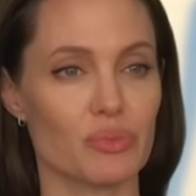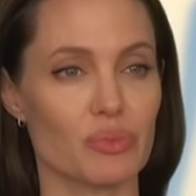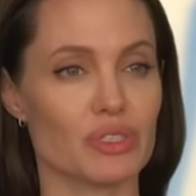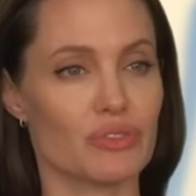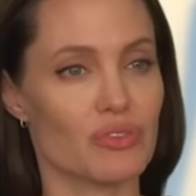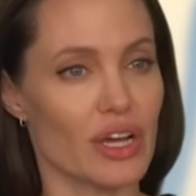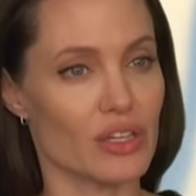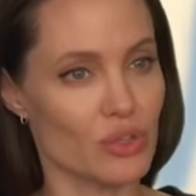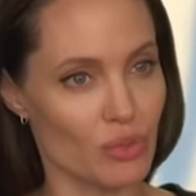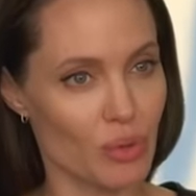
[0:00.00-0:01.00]
but to
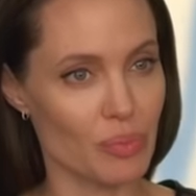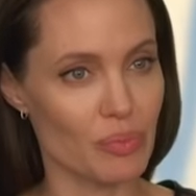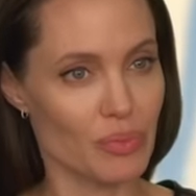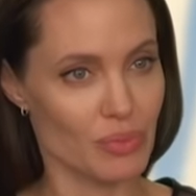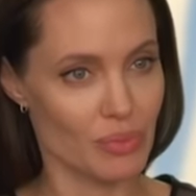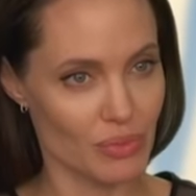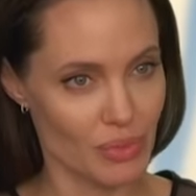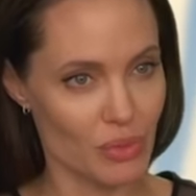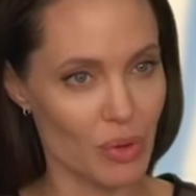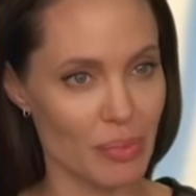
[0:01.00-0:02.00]
find your
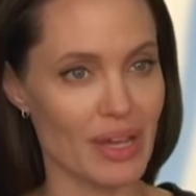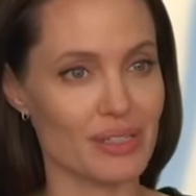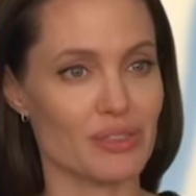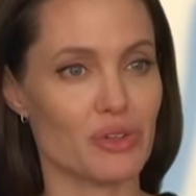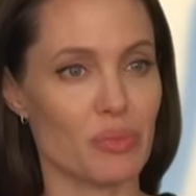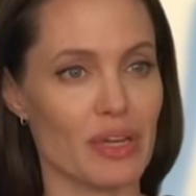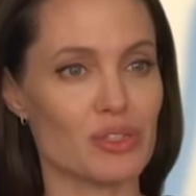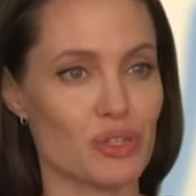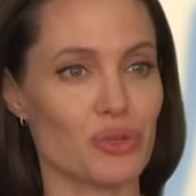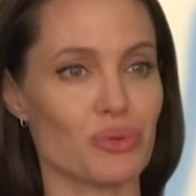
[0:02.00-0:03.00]
best
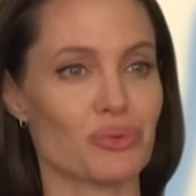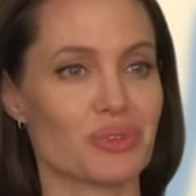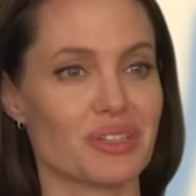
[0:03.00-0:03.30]
you.